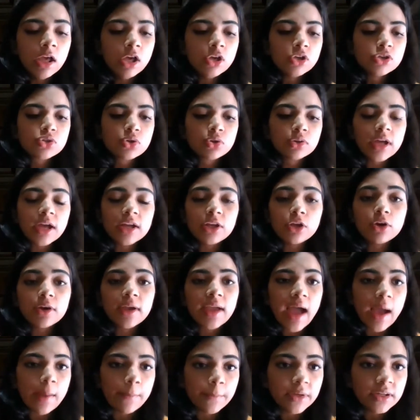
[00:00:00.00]
so that your
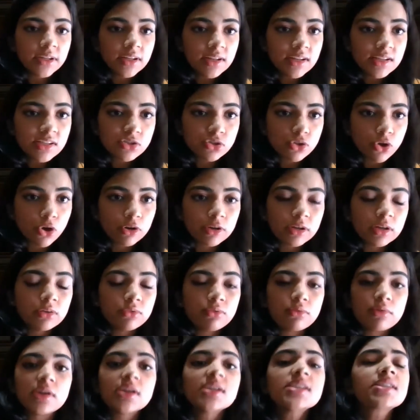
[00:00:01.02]
capital is not
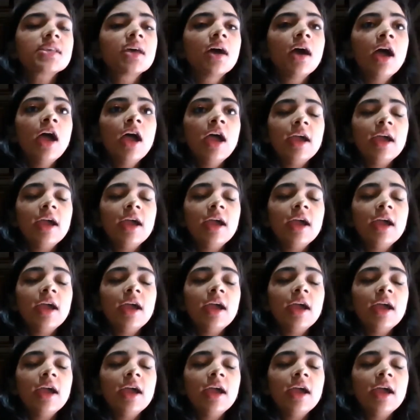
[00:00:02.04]
at risk.